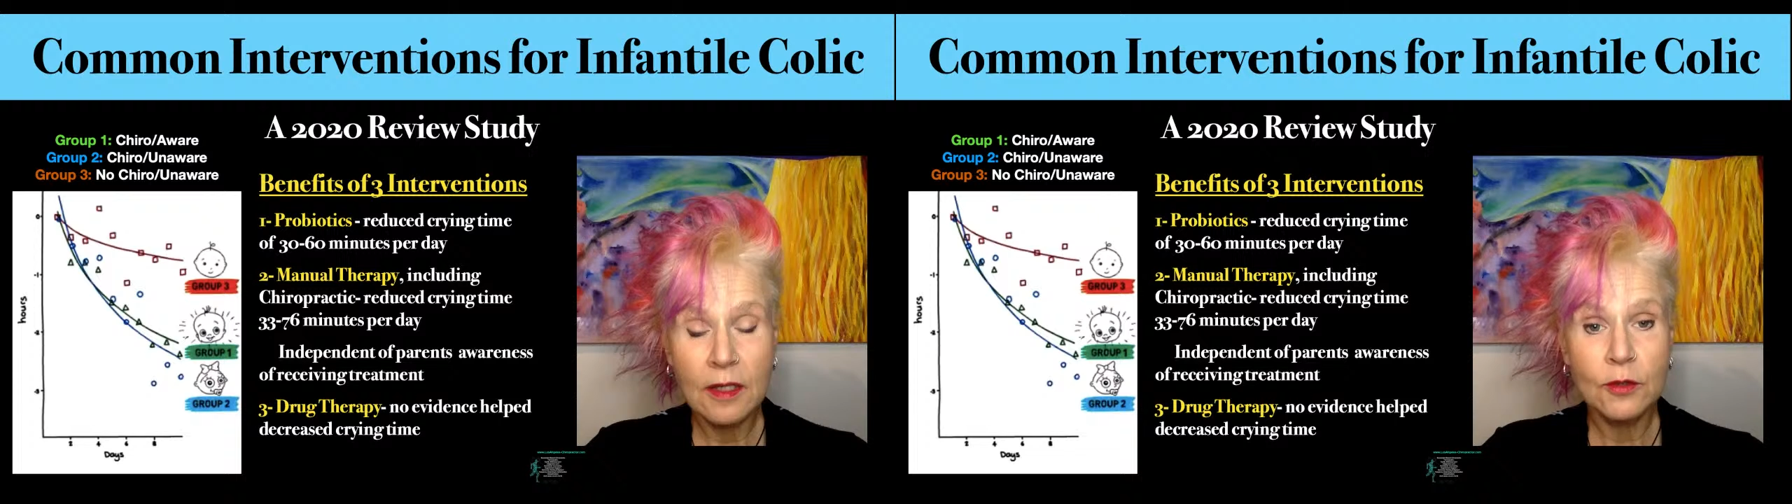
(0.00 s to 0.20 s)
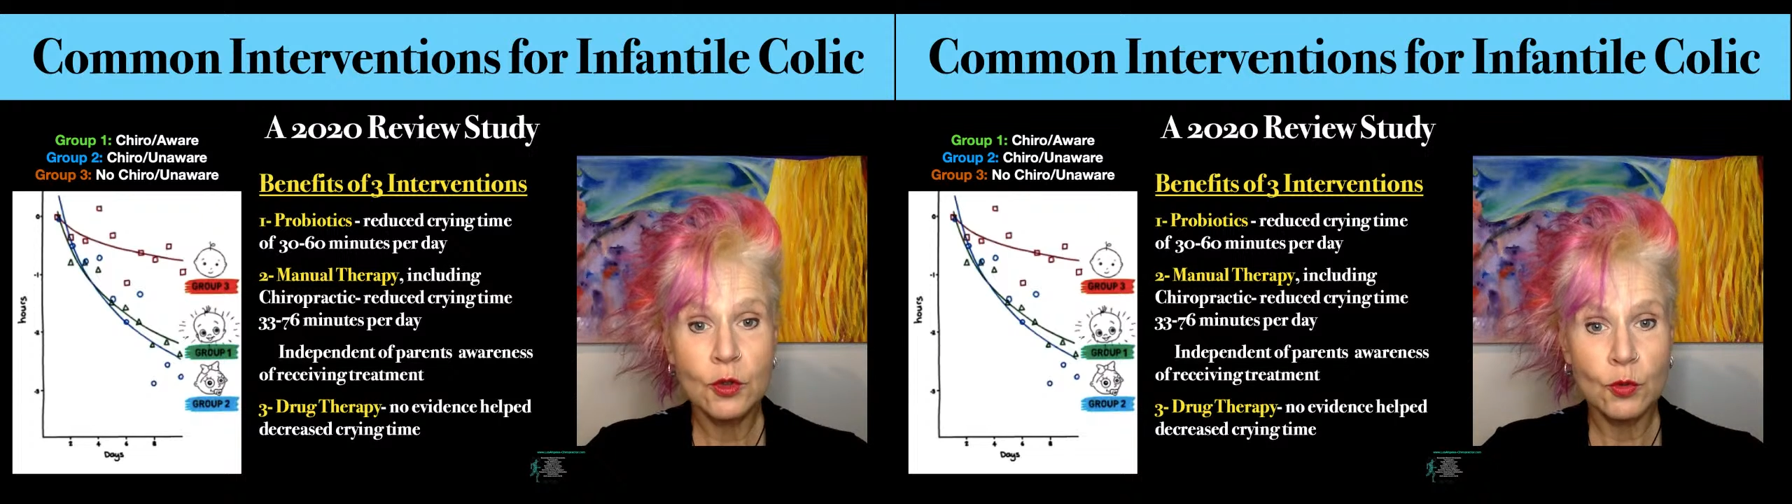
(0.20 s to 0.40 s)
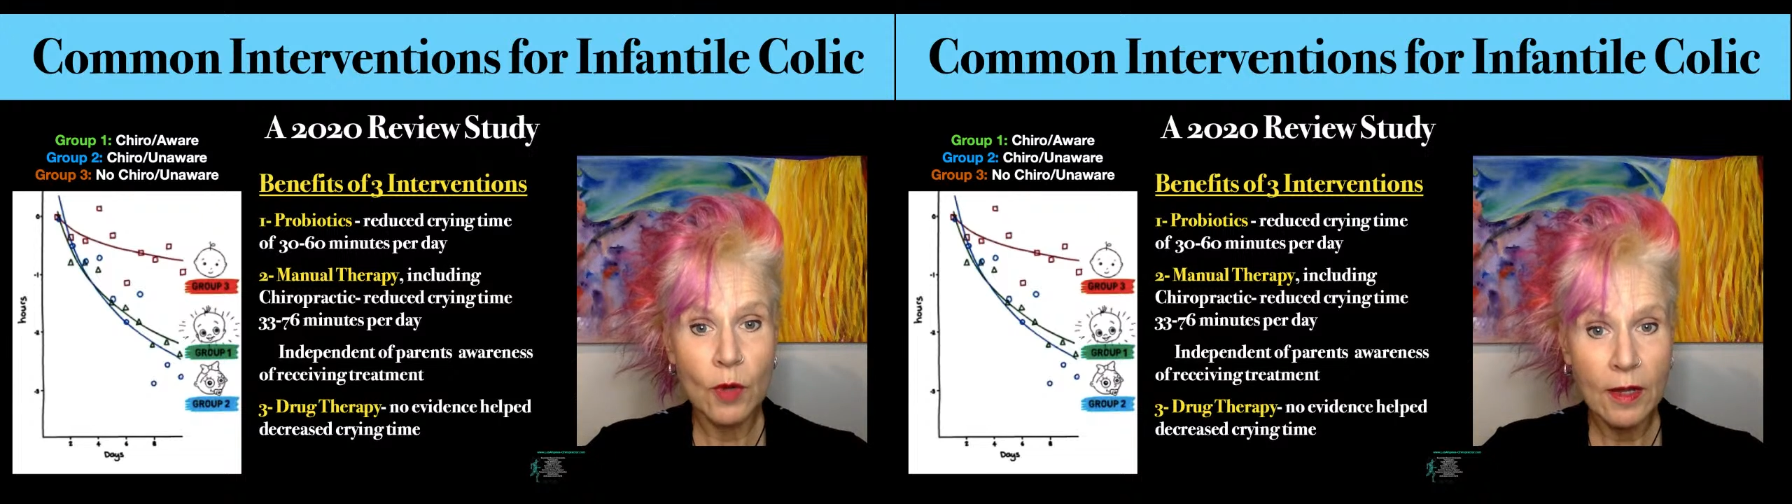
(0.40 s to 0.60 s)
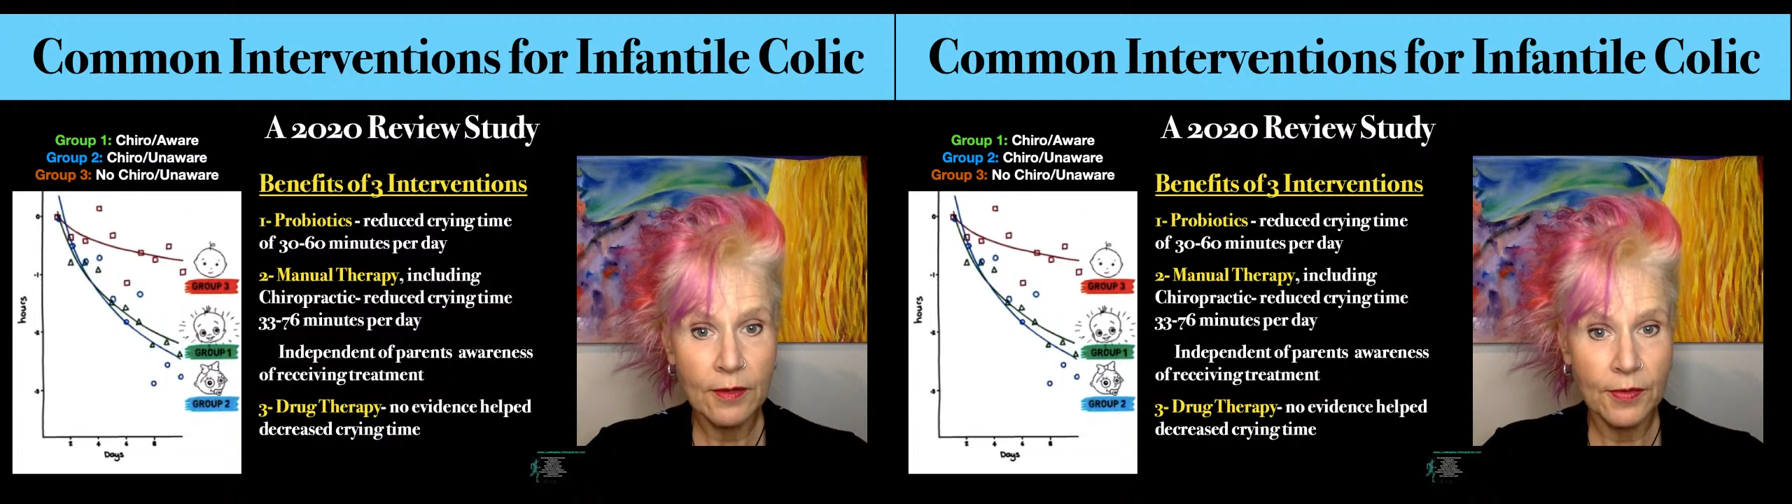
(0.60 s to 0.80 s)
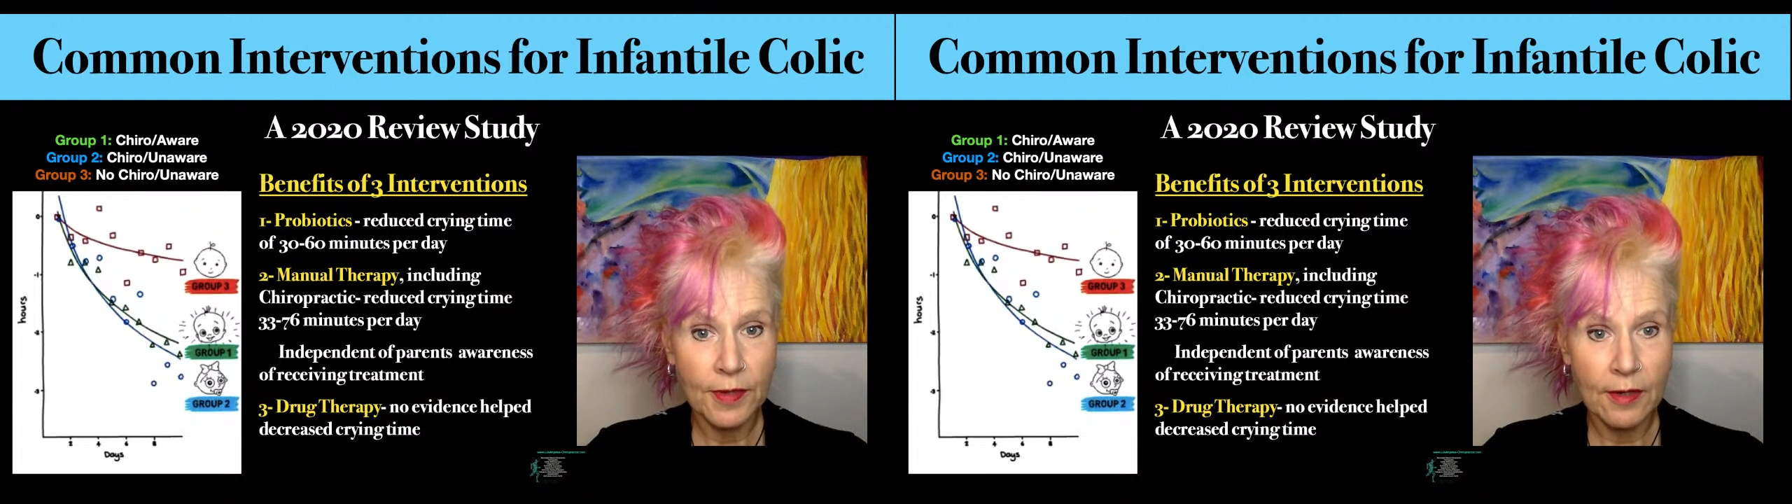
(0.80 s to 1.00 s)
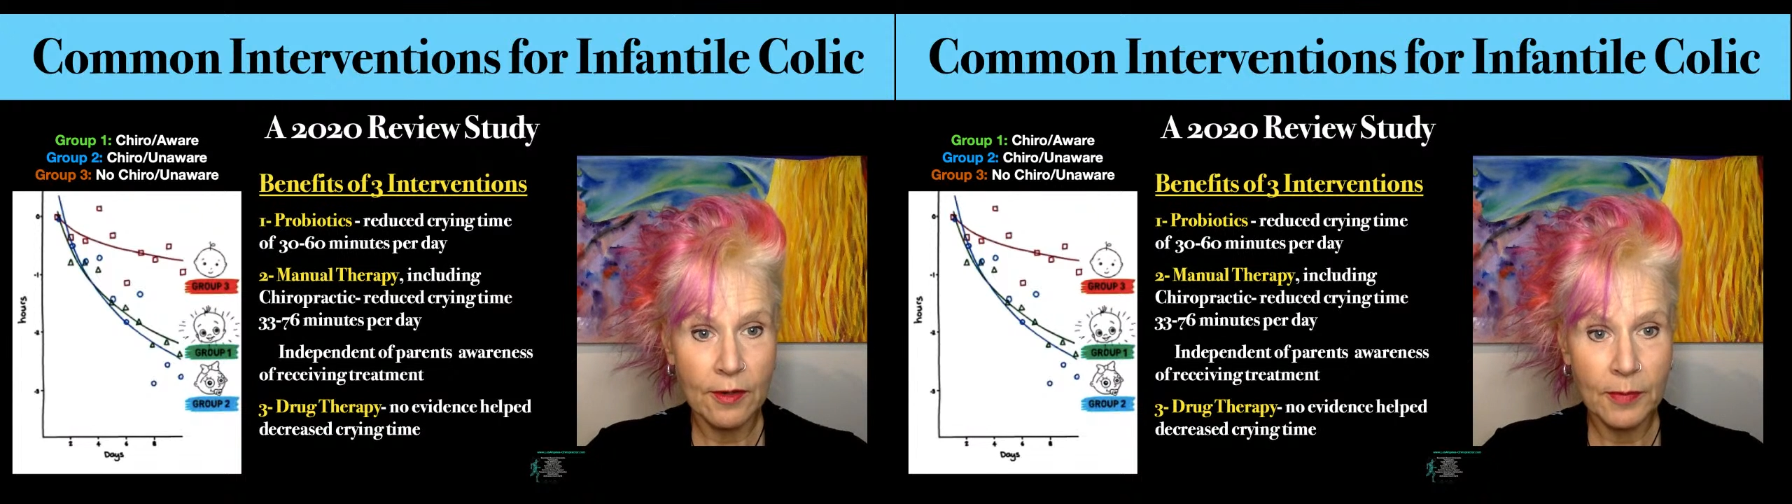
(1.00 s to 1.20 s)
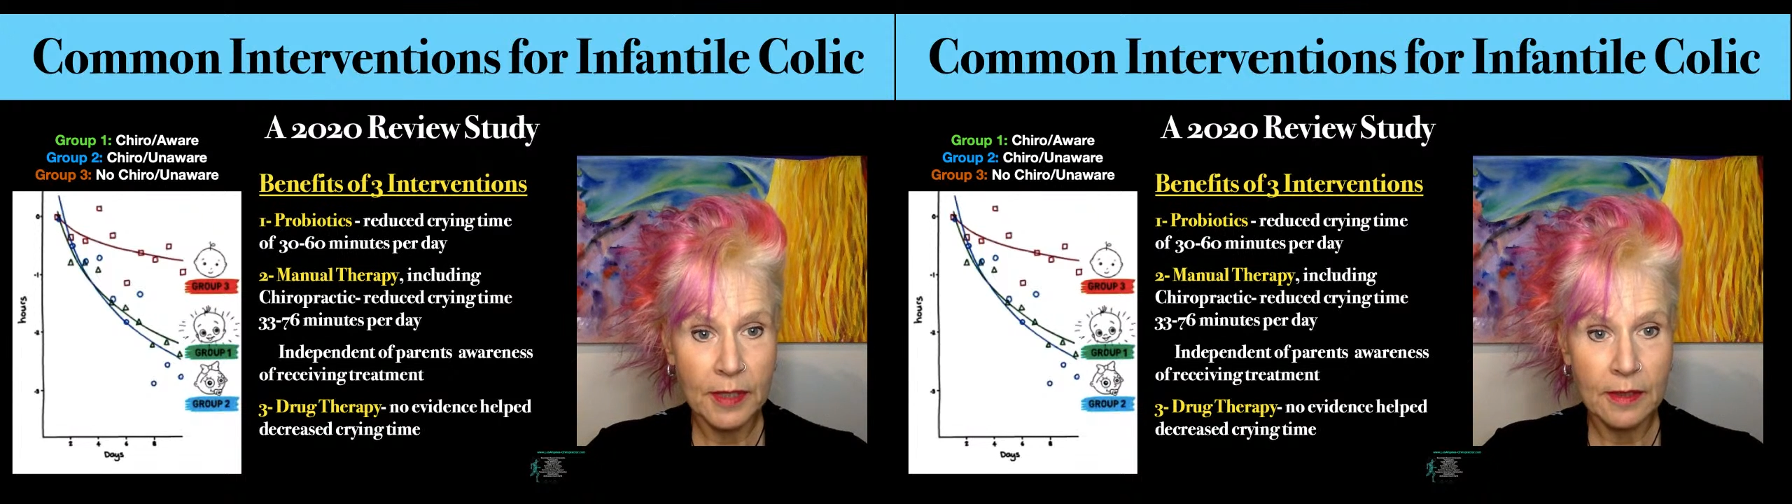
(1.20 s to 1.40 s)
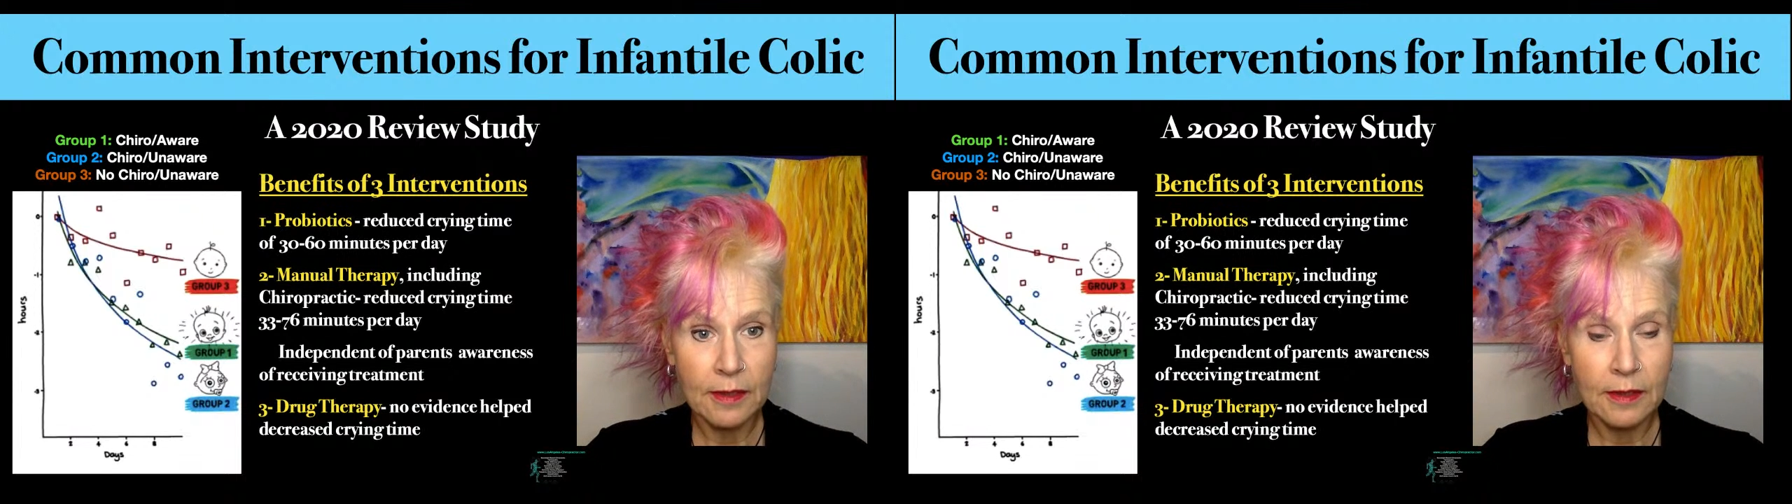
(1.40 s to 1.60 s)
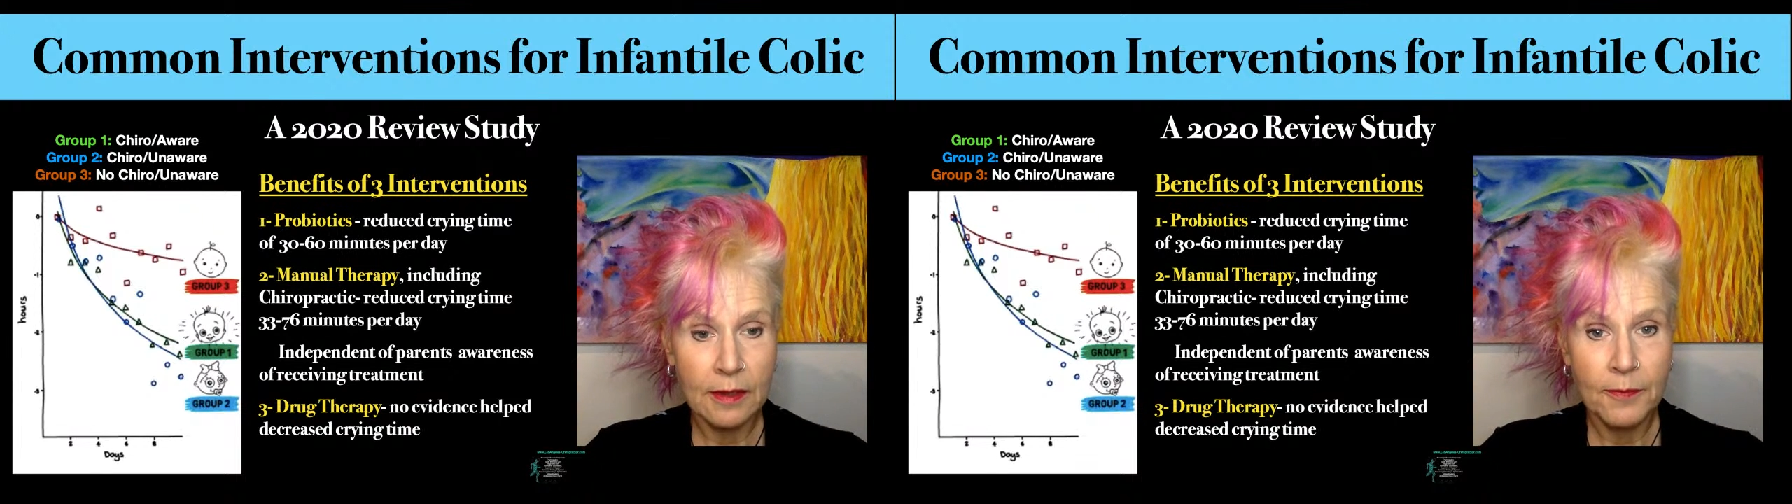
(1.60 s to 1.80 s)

drug therapy.